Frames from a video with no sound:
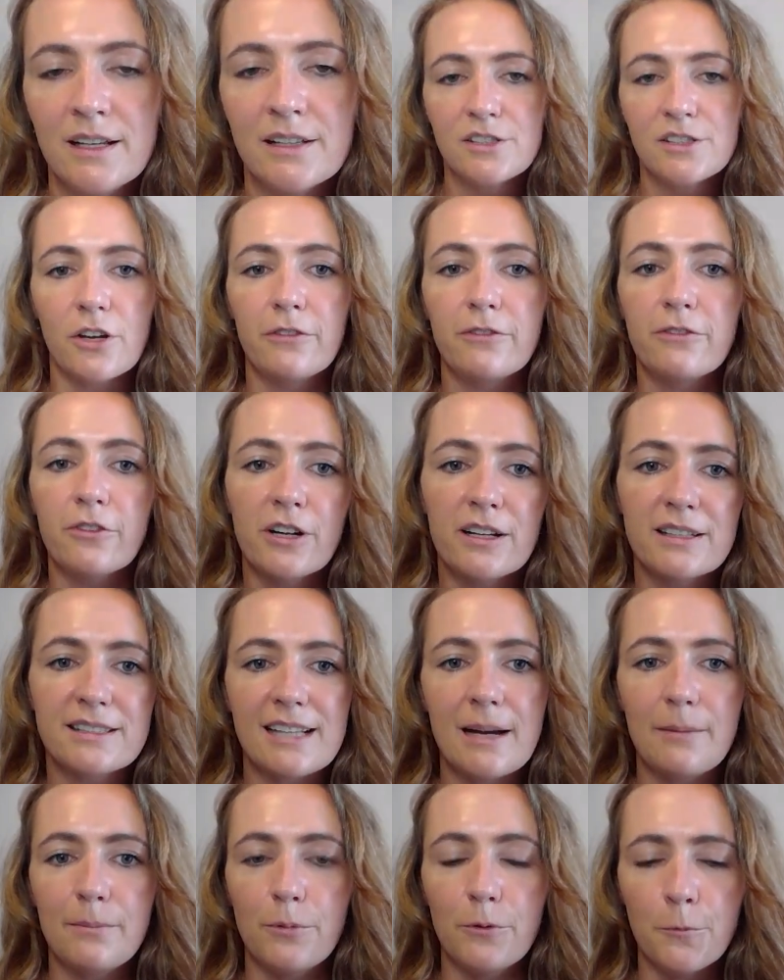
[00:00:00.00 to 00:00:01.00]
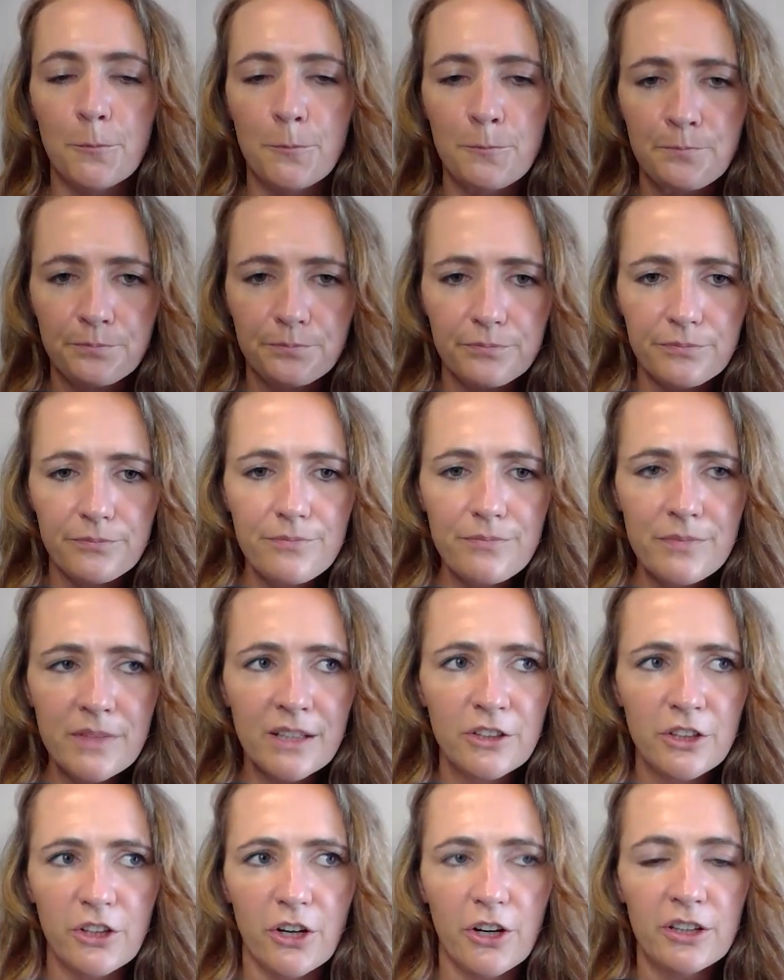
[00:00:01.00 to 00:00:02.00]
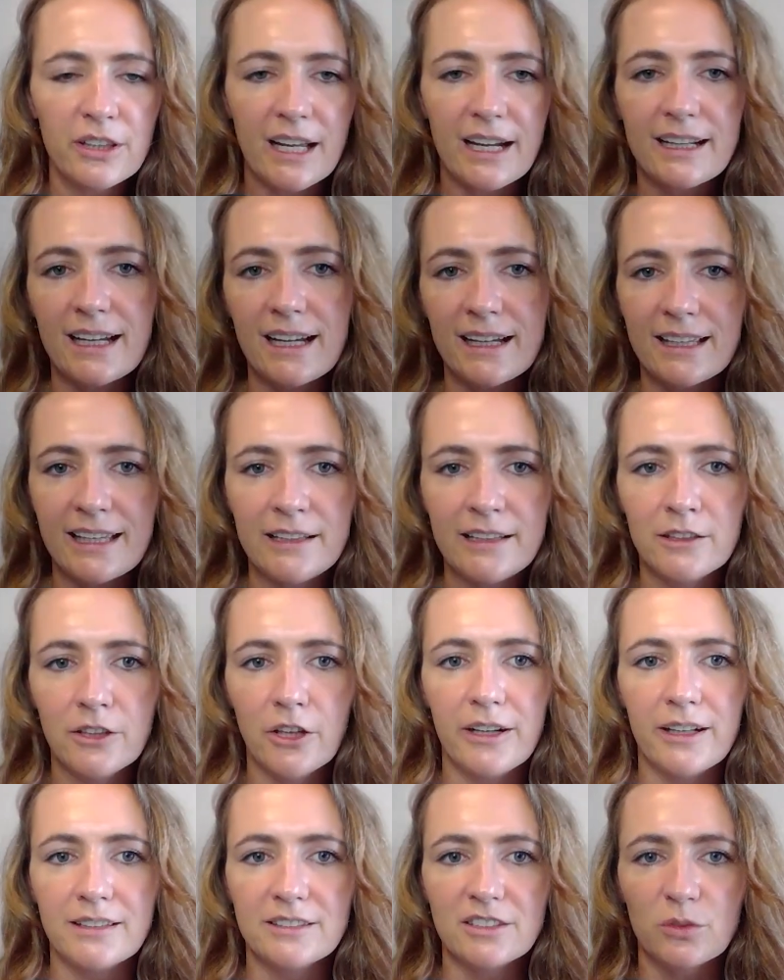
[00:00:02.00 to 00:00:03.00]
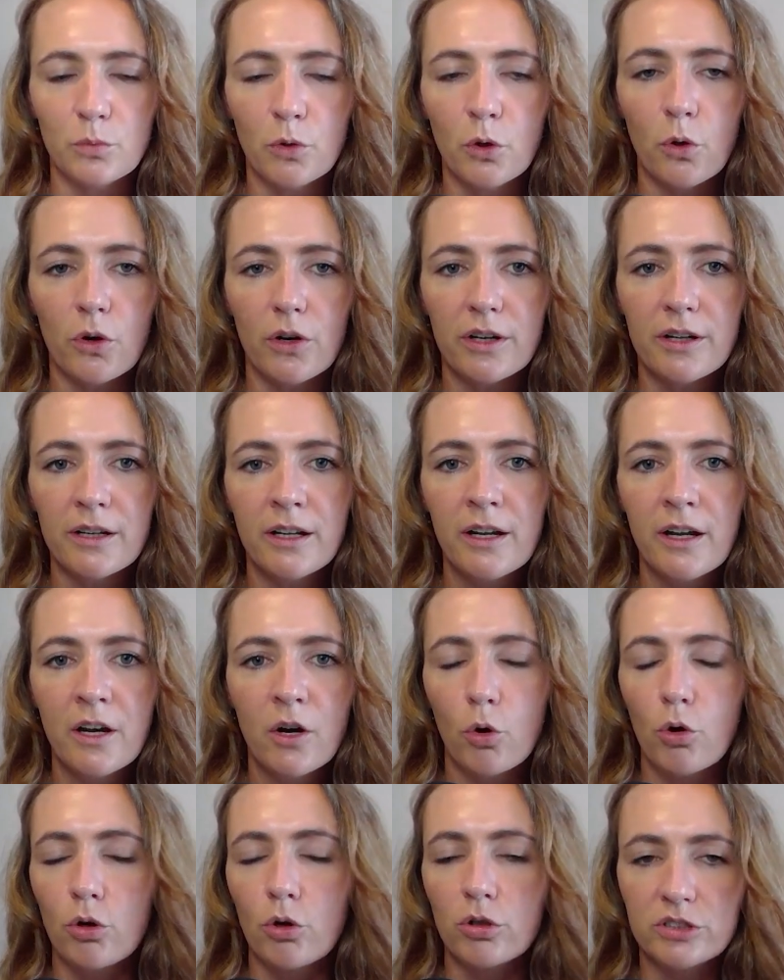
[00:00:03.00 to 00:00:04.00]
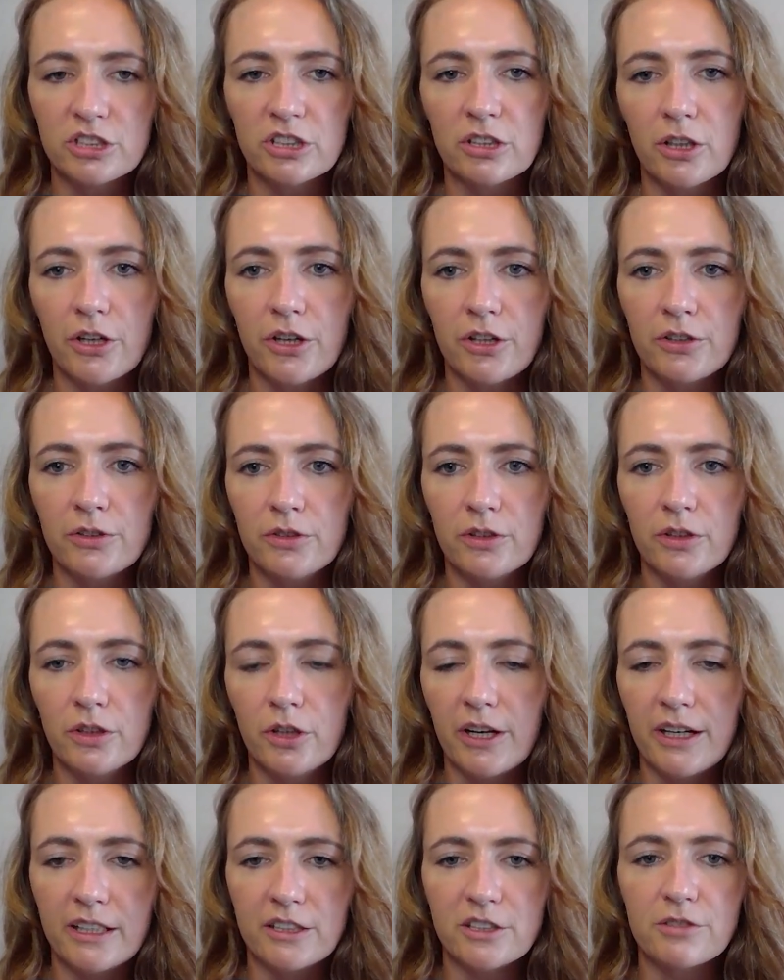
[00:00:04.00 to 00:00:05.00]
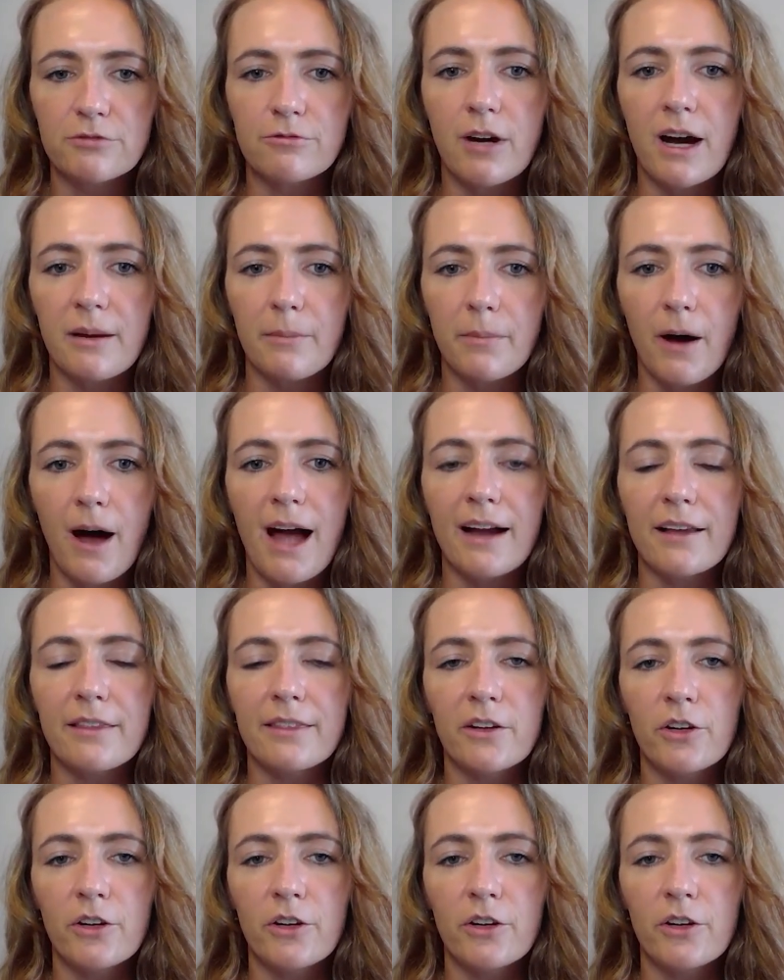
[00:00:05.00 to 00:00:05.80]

So for example, like a kid learning to walk or learning to ride a bike,